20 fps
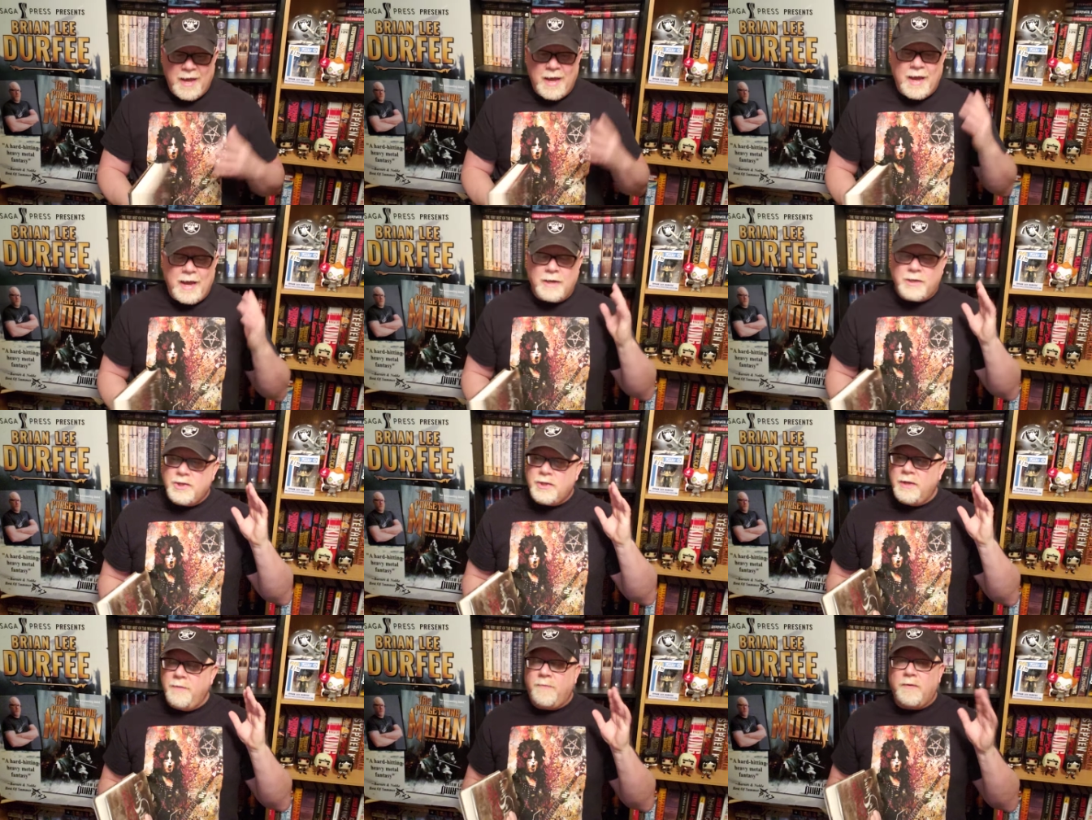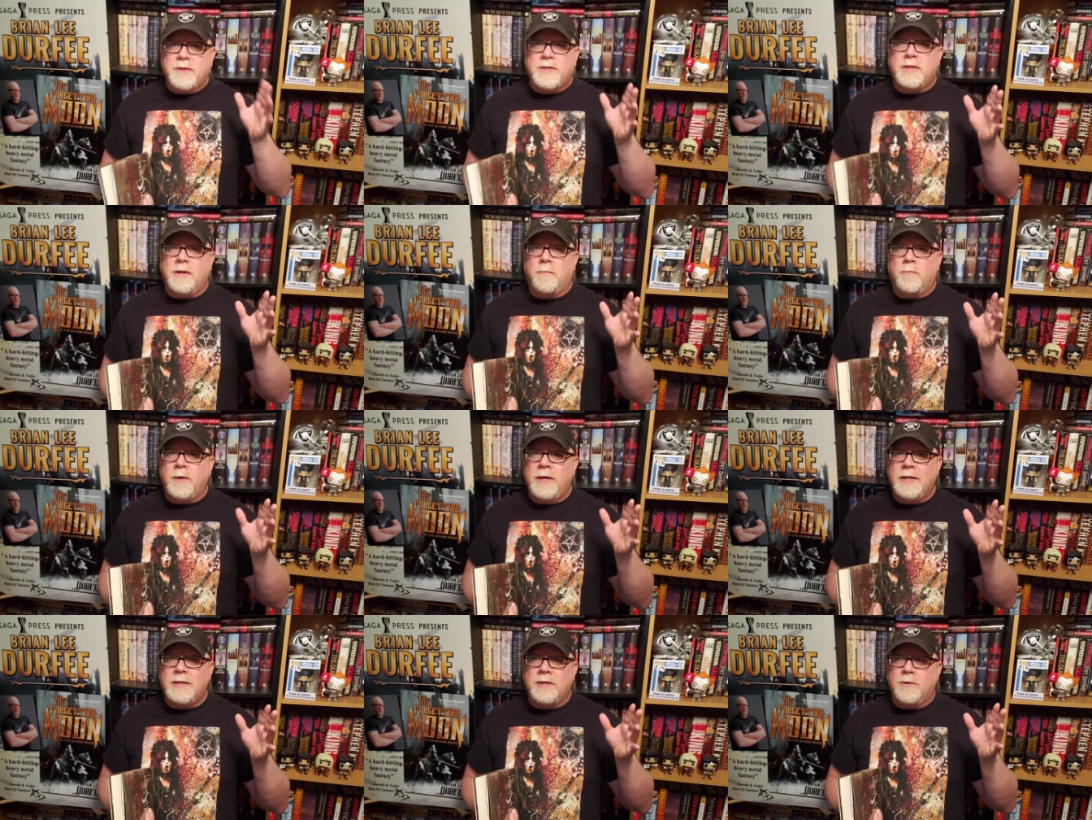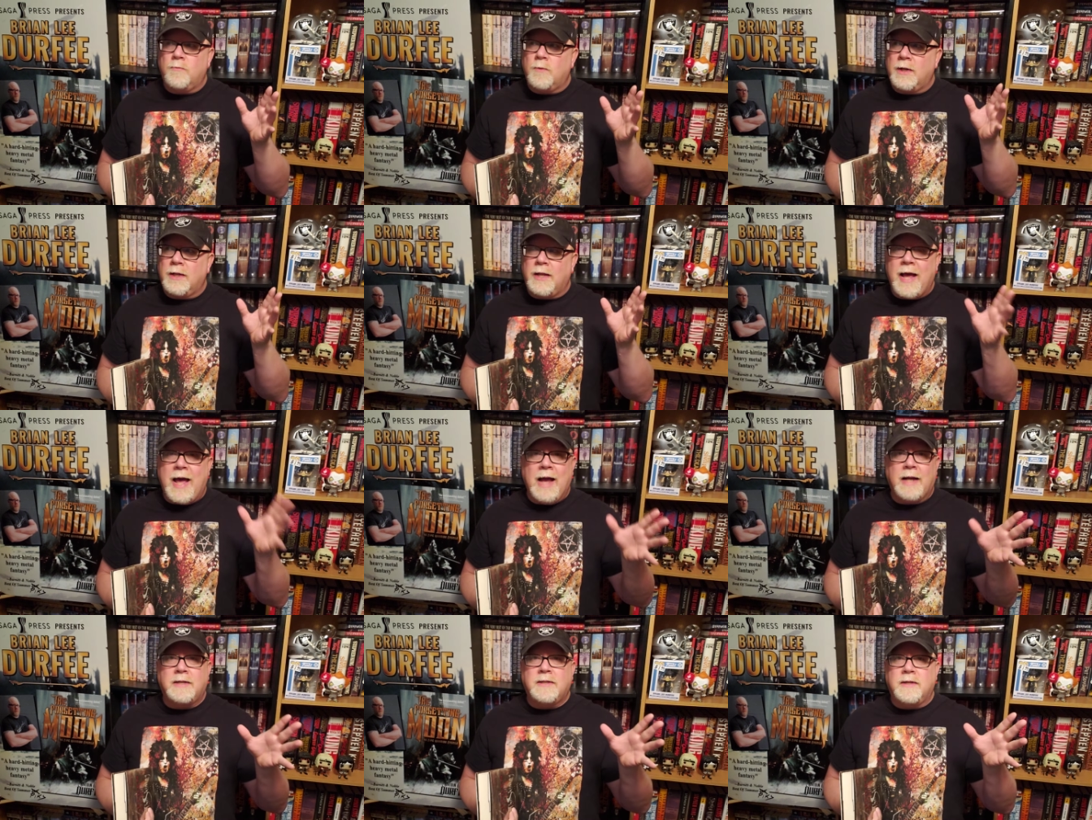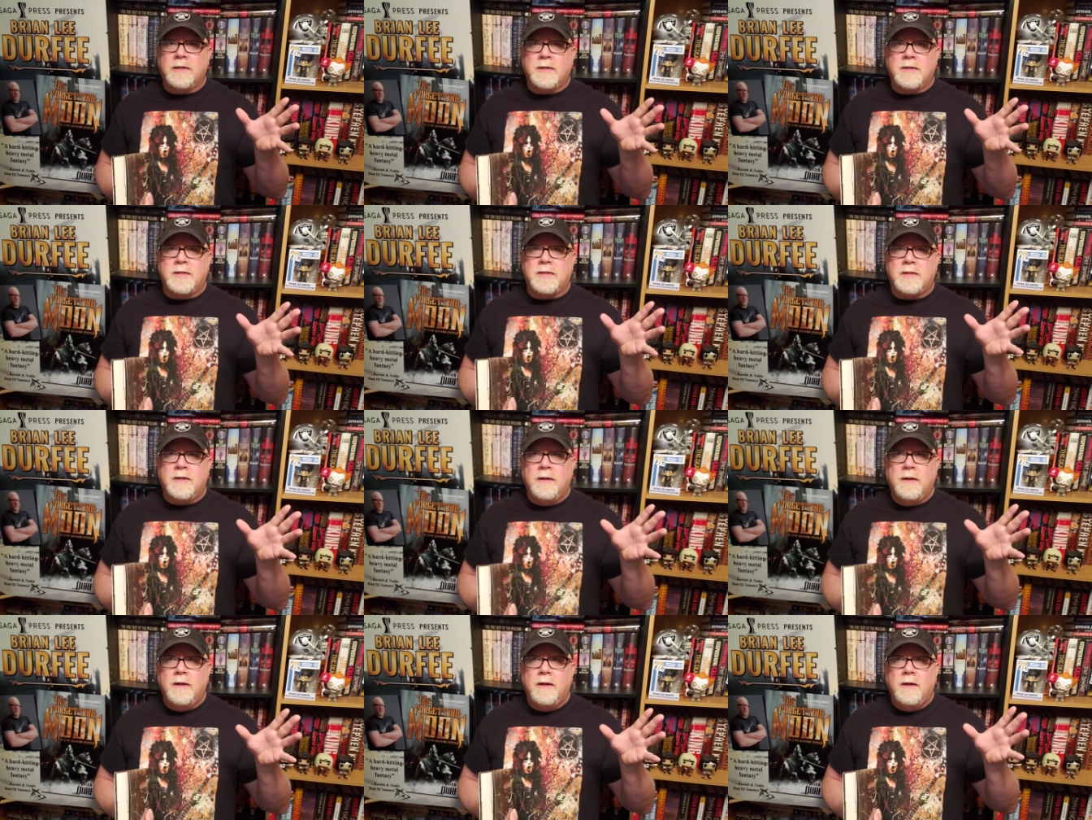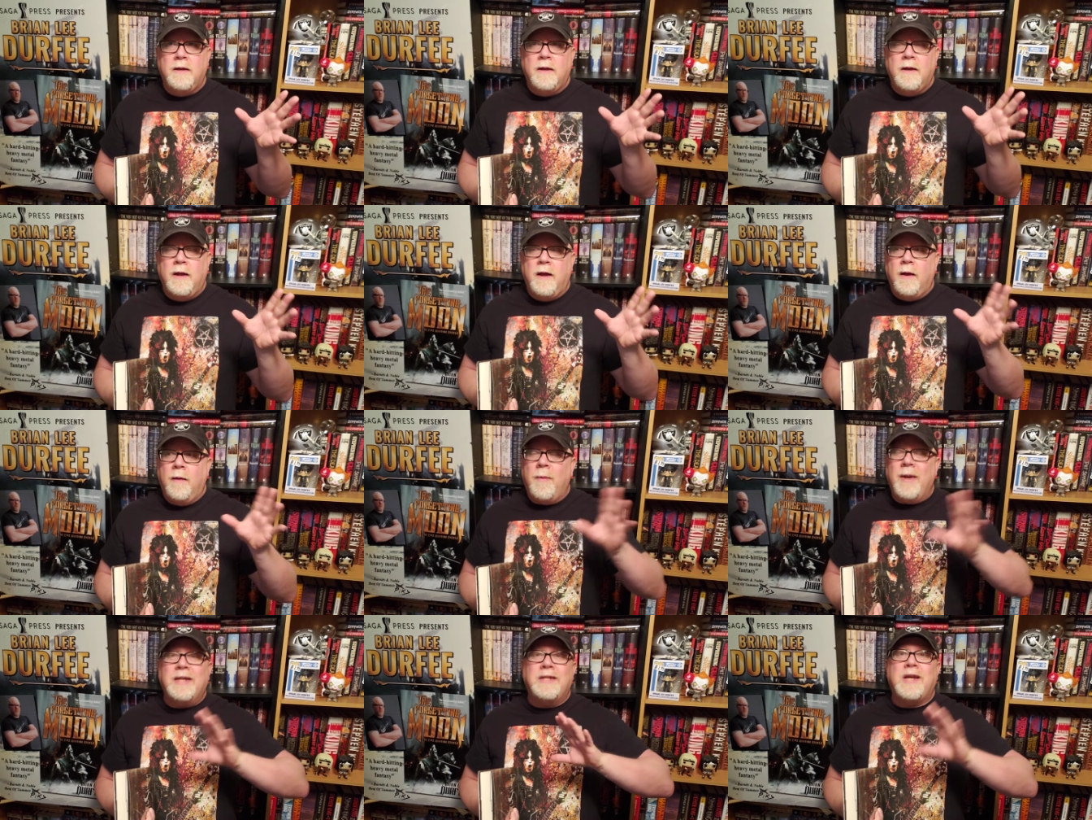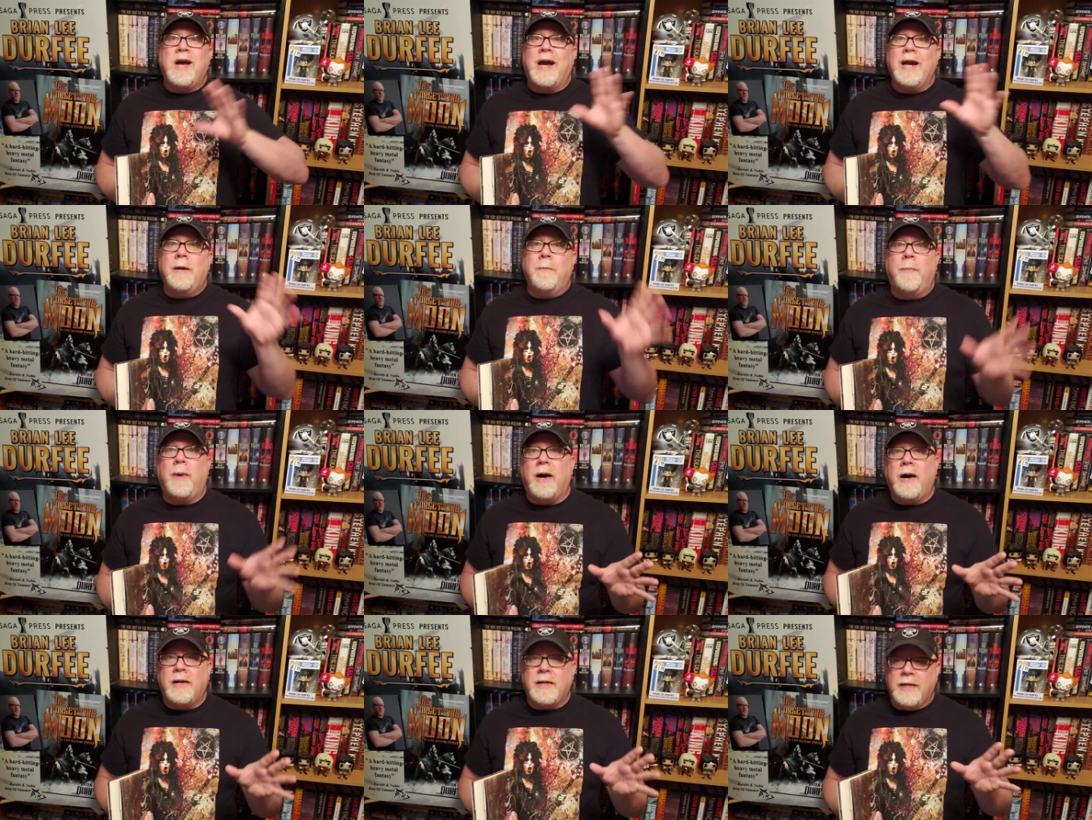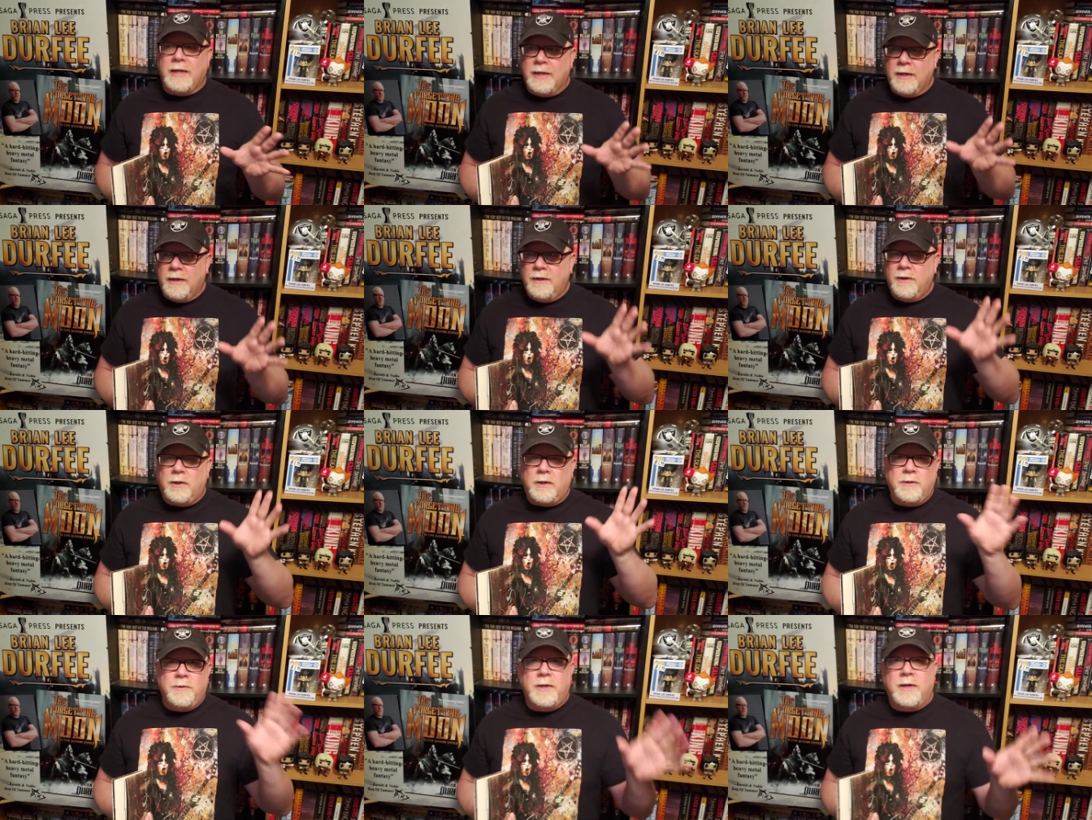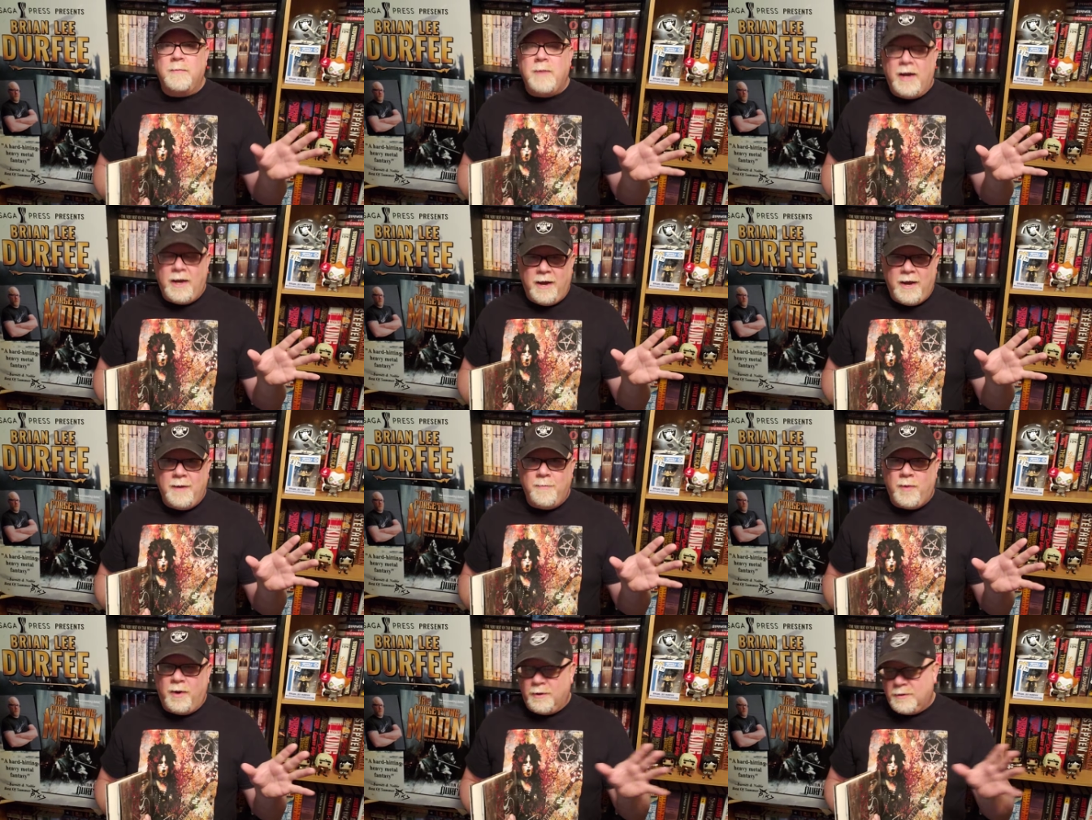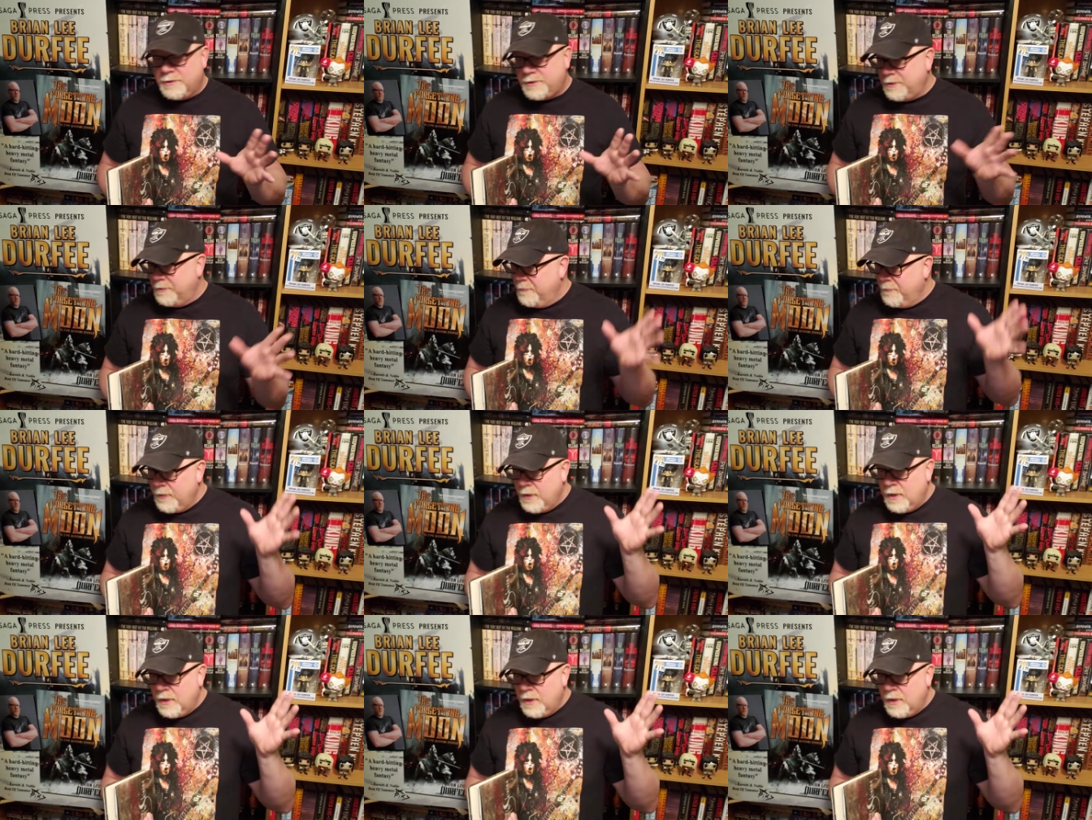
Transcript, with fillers: actually for some reason relaxes my entire body, including my eyeballs.